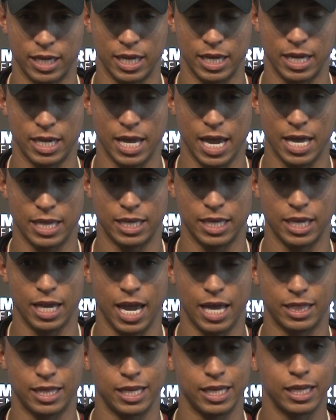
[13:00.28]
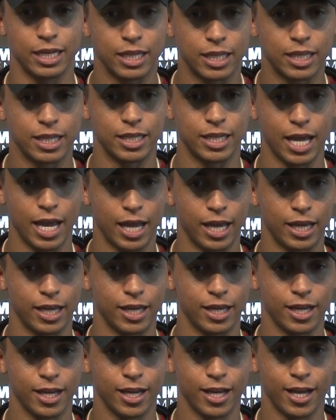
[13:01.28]
he, at the, at the end of the
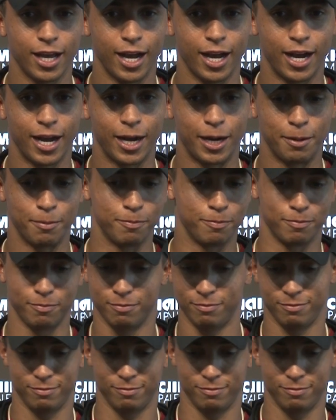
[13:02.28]
day, um,